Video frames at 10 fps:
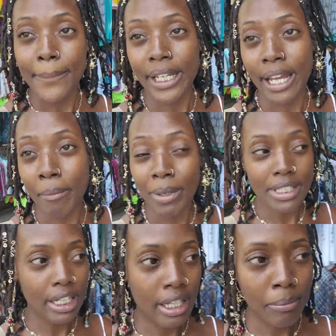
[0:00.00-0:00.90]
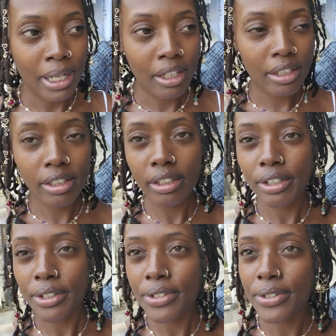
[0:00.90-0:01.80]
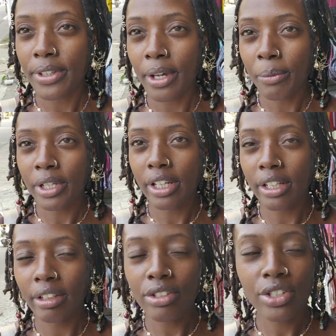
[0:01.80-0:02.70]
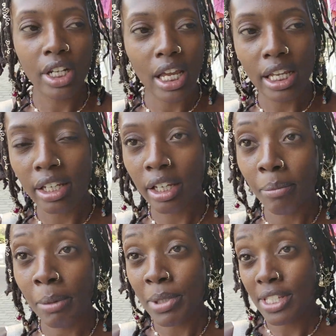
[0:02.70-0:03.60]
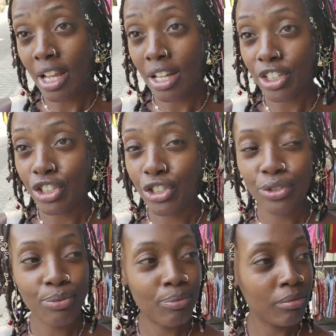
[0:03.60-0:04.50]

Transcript: But yeah, I'm about to head back so that we can so that I can get my massage